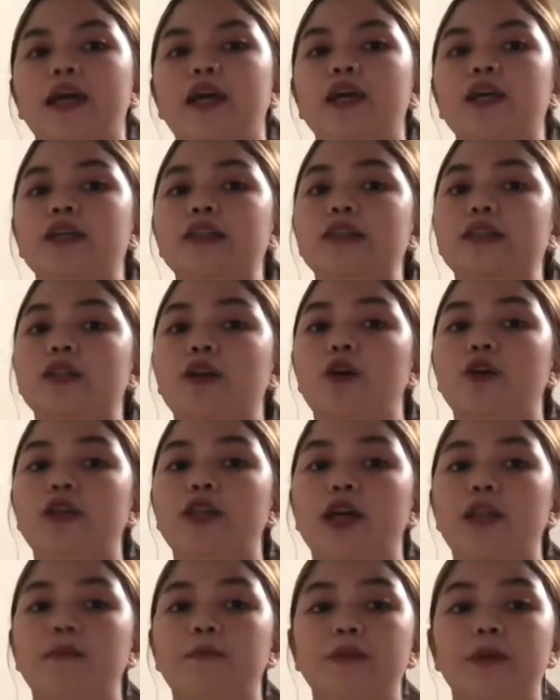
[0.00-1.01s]
So,
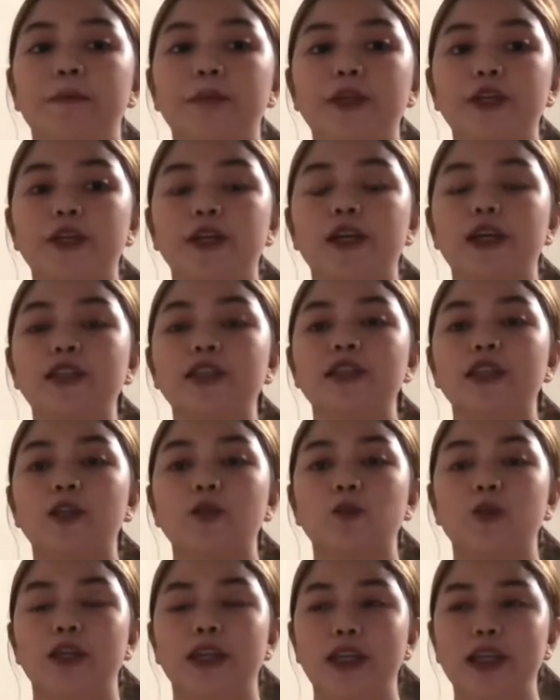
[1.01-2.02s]
that the materials that we
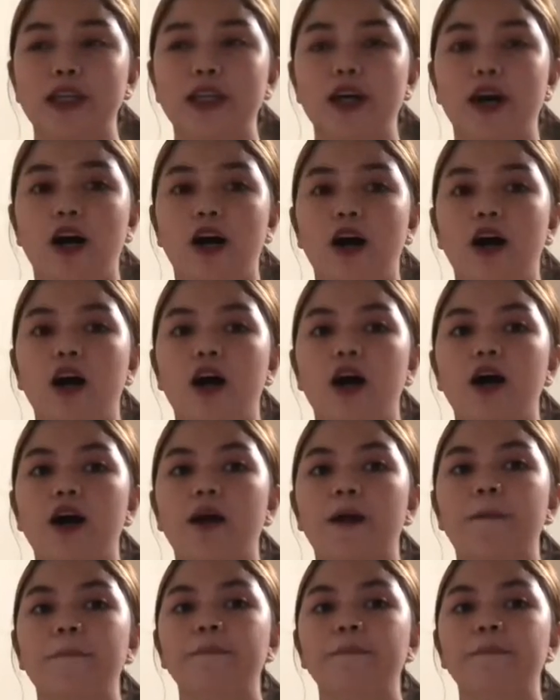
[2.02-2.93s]
need are